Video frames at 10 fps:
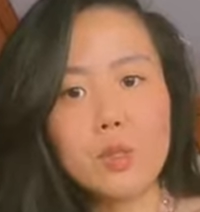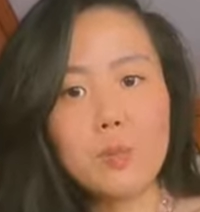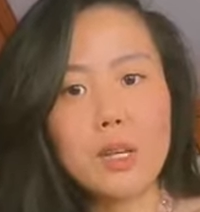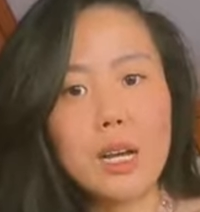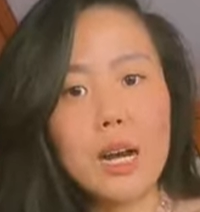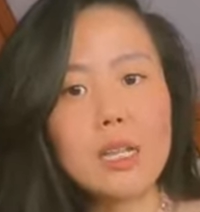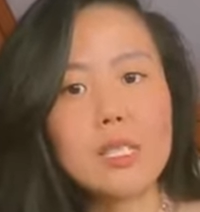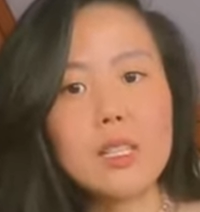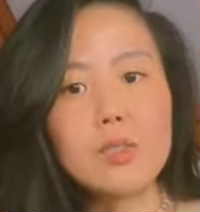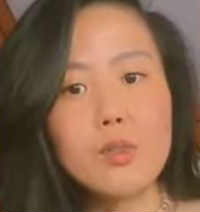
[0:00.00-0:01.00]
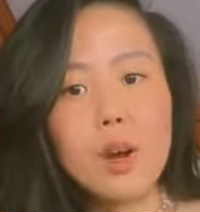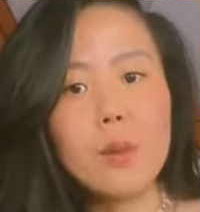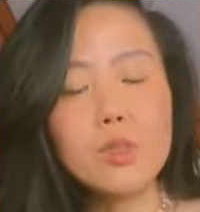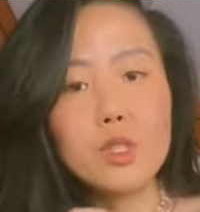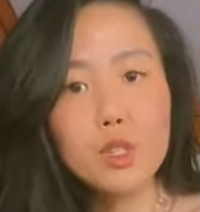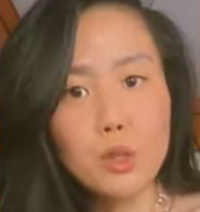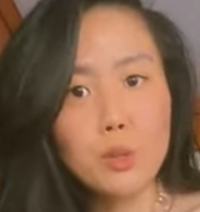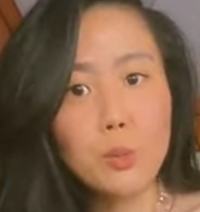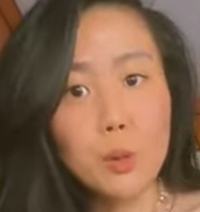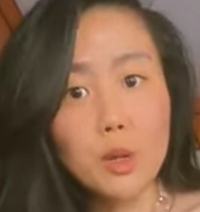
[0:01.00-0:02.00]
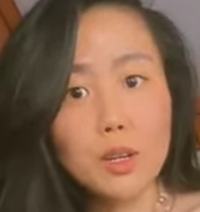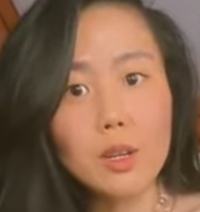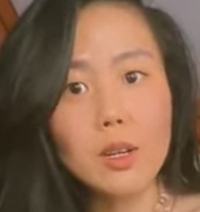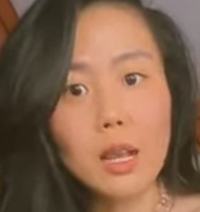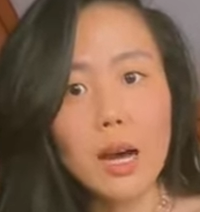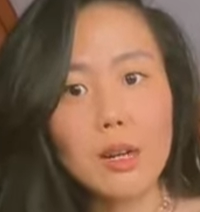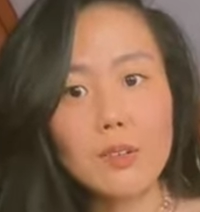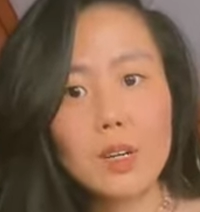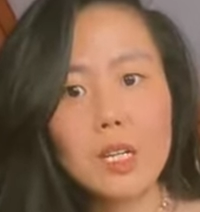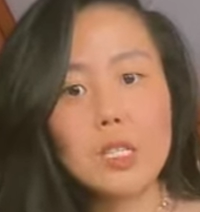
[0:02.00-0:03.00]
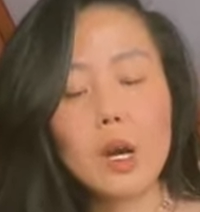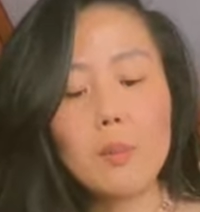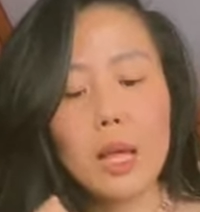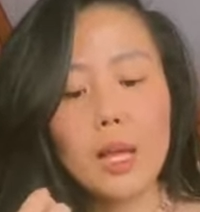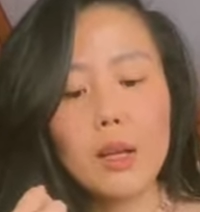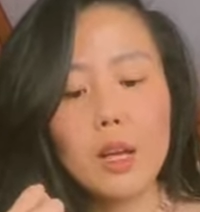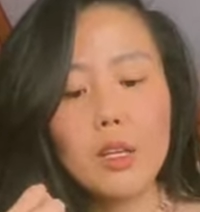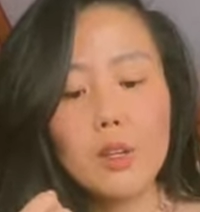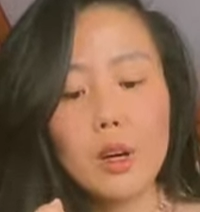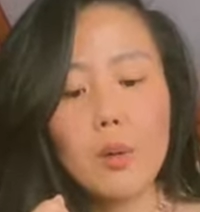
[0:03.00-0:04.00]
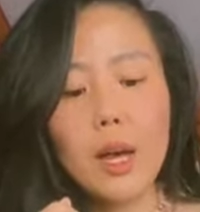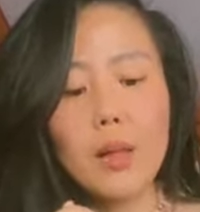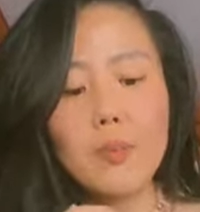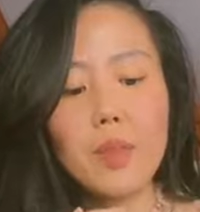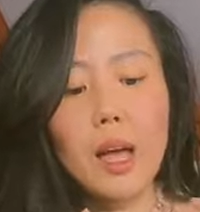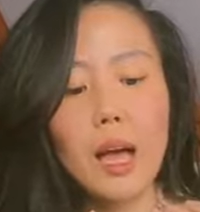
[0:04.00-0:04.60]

It's because it's from true, pure love. So I'm like, you know what?